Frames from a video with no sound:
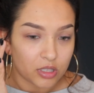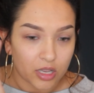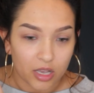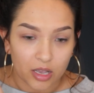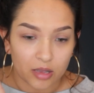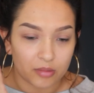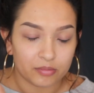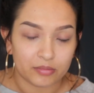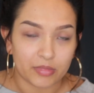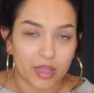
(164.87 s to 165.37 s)

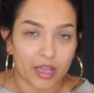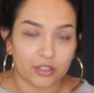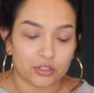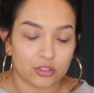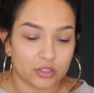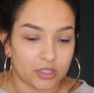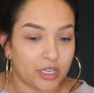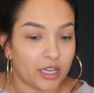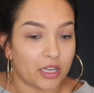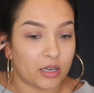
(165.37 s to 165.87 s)
I'm
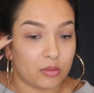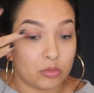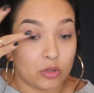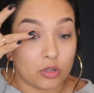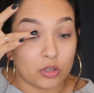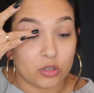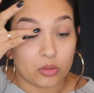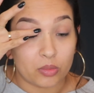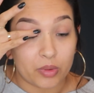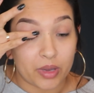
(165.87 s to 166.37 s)
actually kind of
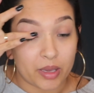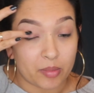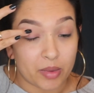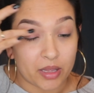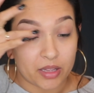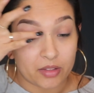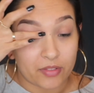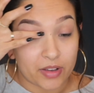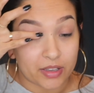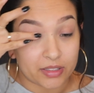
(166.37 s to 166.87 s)
blown away
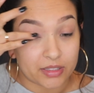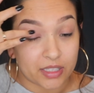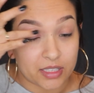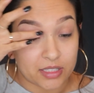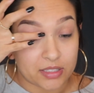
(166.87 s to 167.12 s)
by the fact that